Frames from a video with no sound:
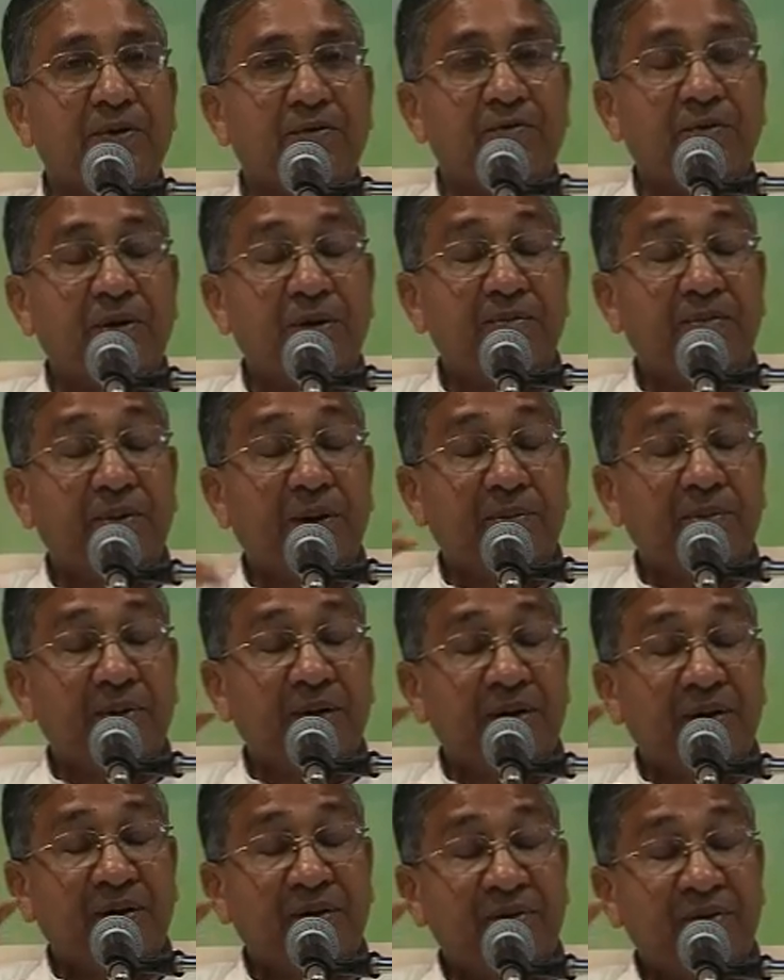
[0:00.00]
When
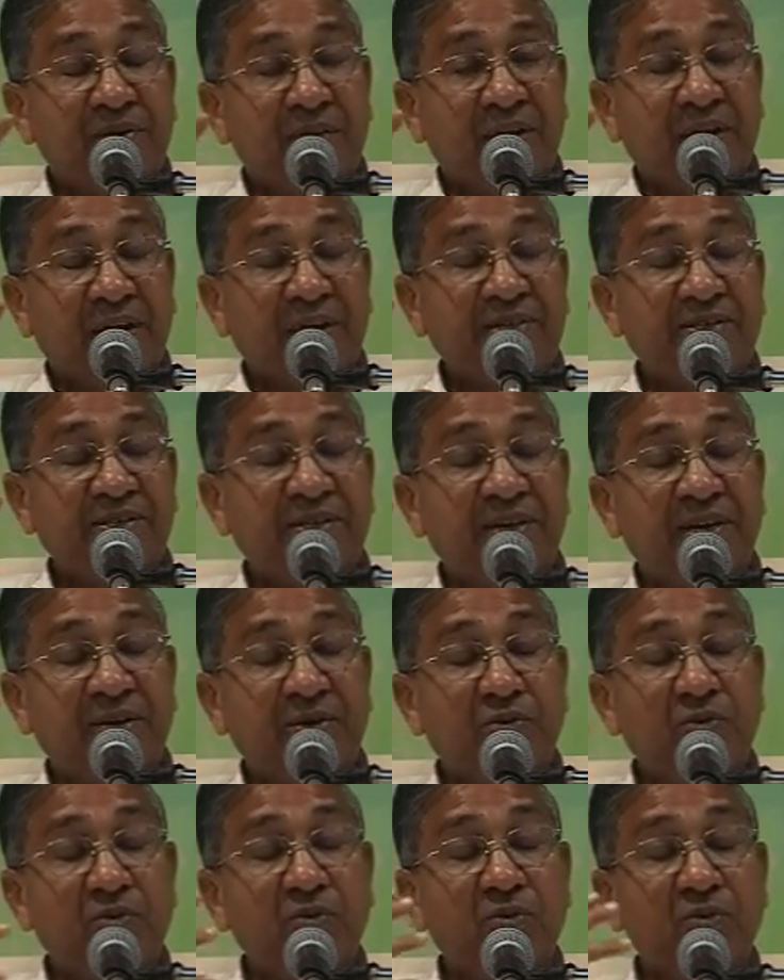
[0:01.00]
Baba realized that,
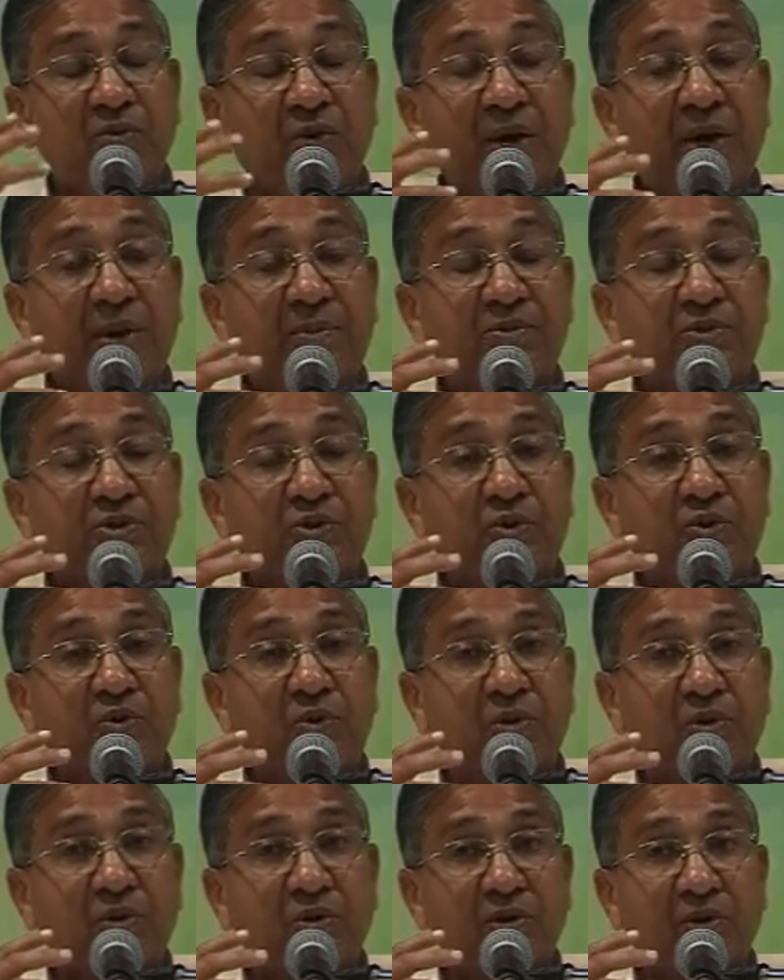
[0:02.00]
oh, I am soul,
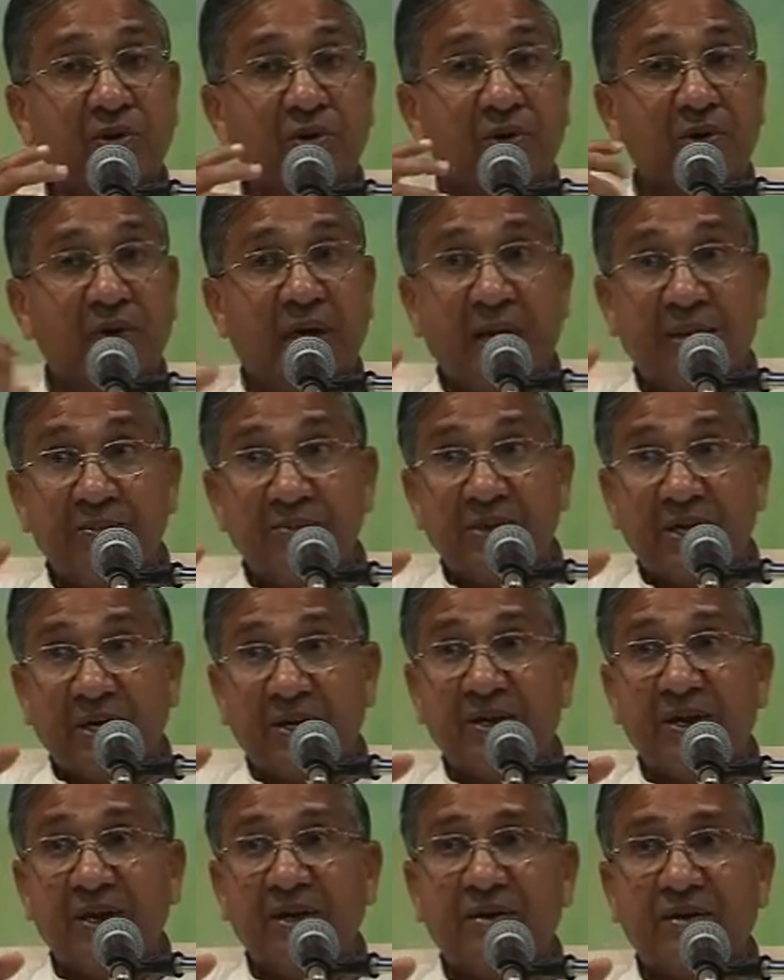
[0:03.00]
I am the
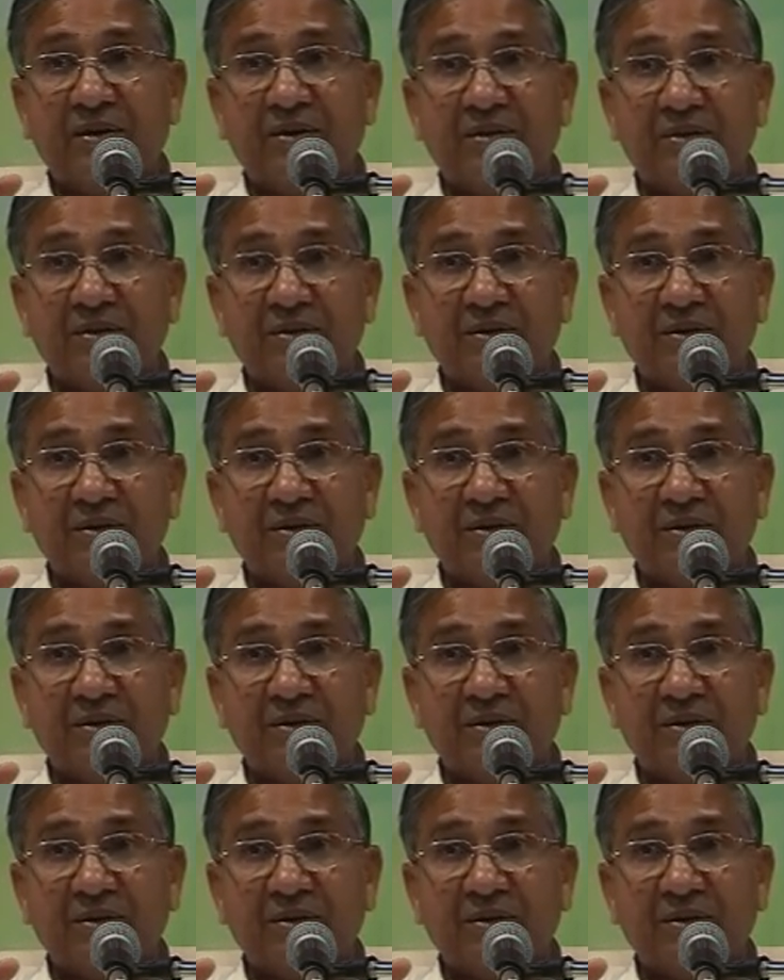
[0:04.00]
king.